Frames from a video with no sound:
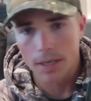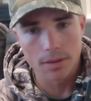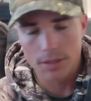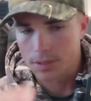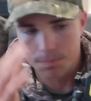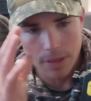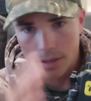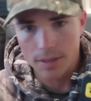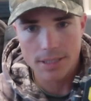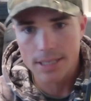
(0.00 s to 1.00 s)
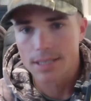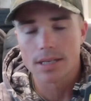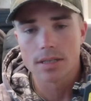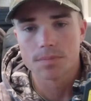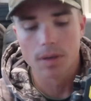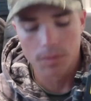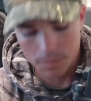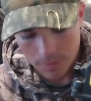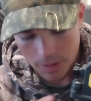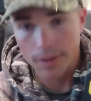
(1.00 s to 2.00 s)
just bare necessities bow,
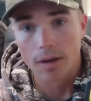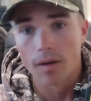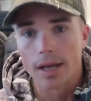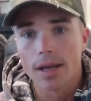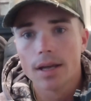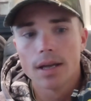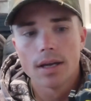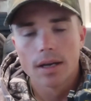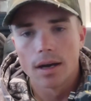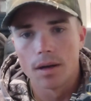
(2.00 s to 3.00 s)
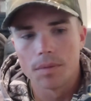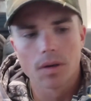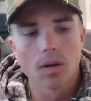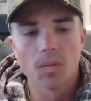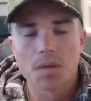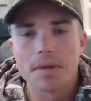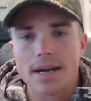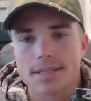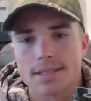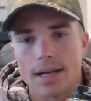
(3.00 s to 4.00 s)
nothing on it, you're gonna want to
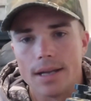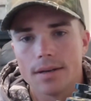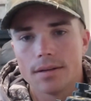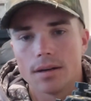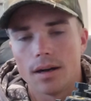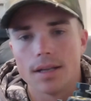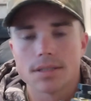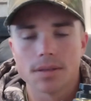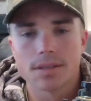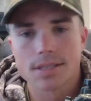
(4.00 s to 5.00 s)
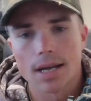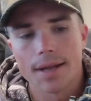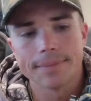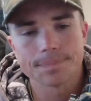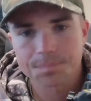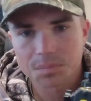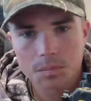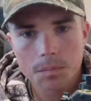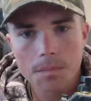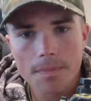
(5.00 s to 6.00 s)
buy a sight. All right. So the sight,
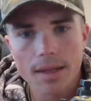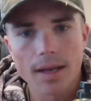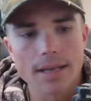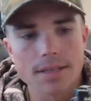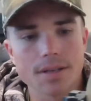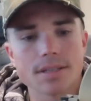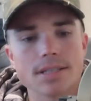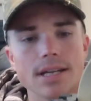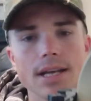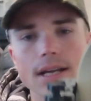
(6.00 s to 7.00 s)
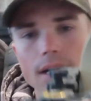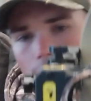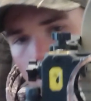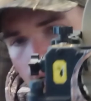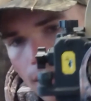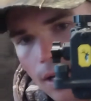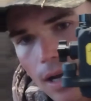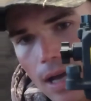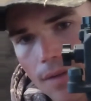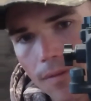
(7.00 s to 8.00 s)
as you can see,
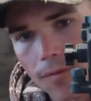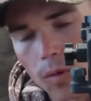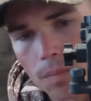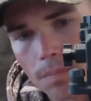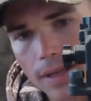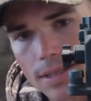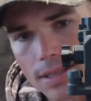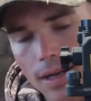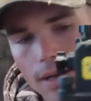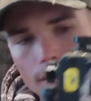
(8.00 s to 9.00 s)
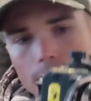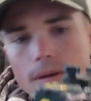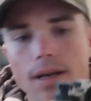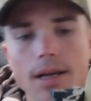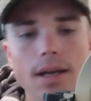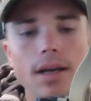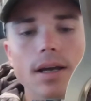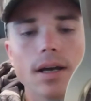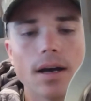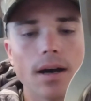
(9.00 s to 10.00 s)
I have a 4-pin sight. Okay.
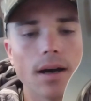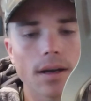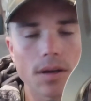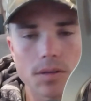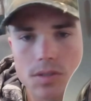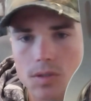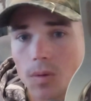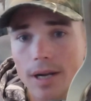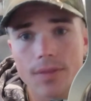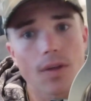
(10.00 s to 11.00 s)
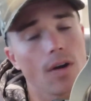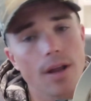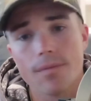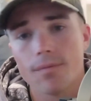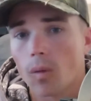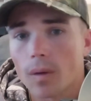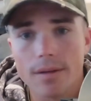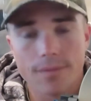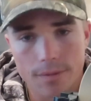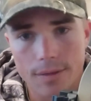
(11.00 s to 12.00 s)
It goes 20, 30, 40,
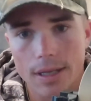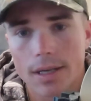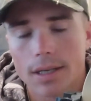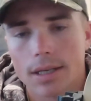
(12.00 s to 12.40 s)
50.